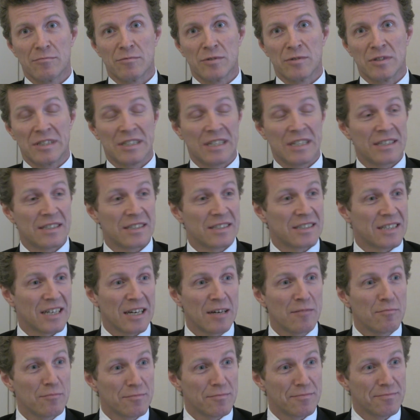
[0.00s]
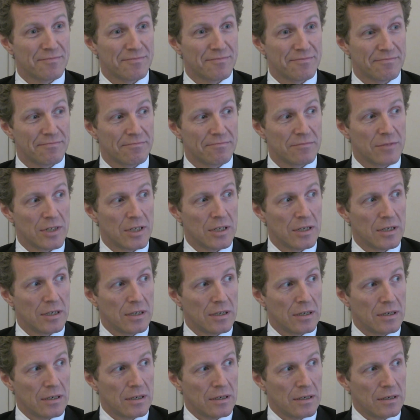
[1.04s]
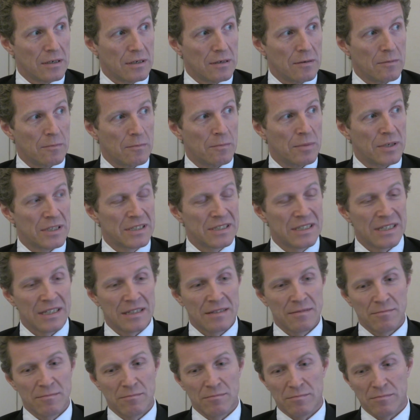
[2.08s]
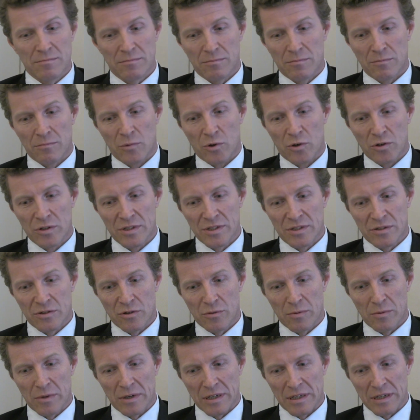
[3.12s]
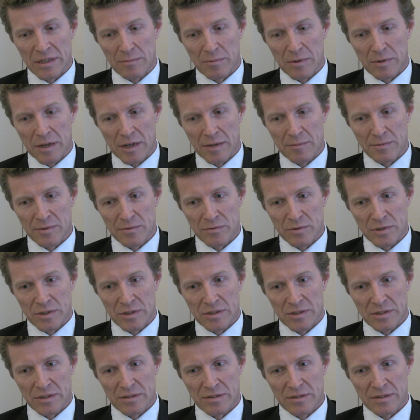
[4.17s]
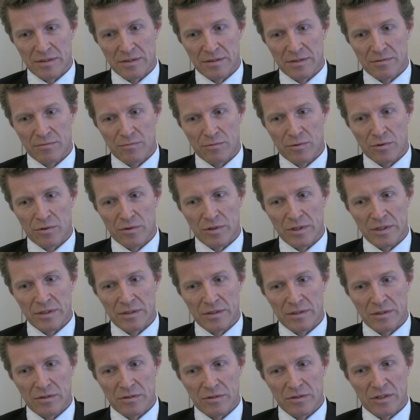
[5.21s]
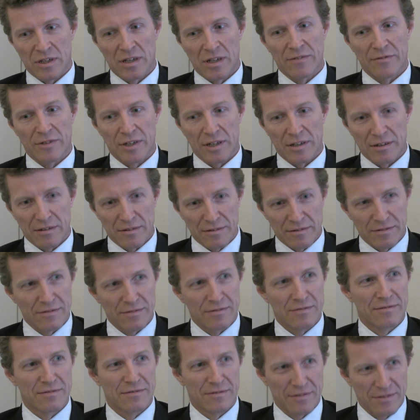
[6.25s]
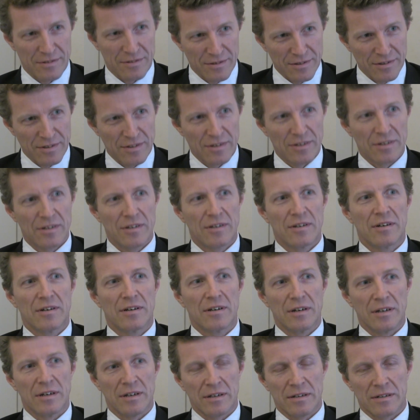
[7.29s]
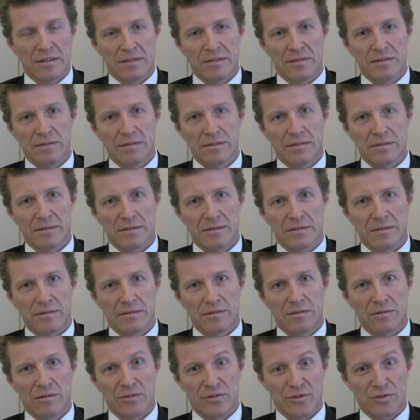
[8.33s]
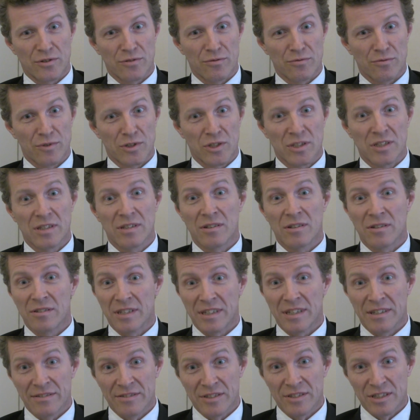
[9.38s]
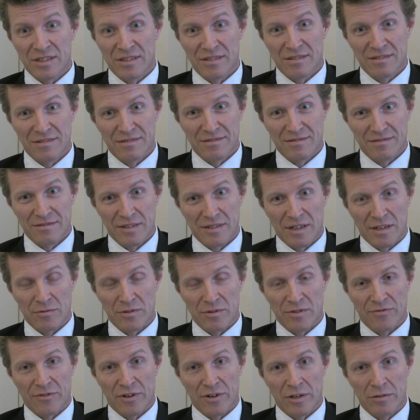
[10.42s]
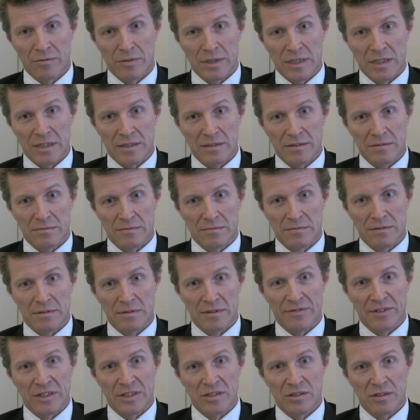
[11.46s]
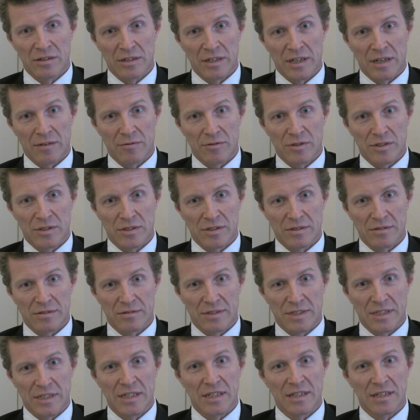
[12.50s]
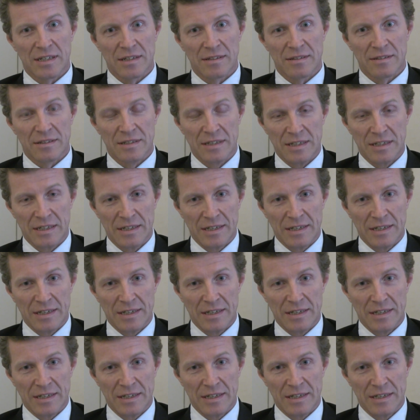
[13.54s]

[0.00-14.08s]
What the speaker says: would say the same. But then, more disturbingly, perhaps, was the war in Yugoslavia. Also watched it on television. I was far away. Eventually, I was sitting and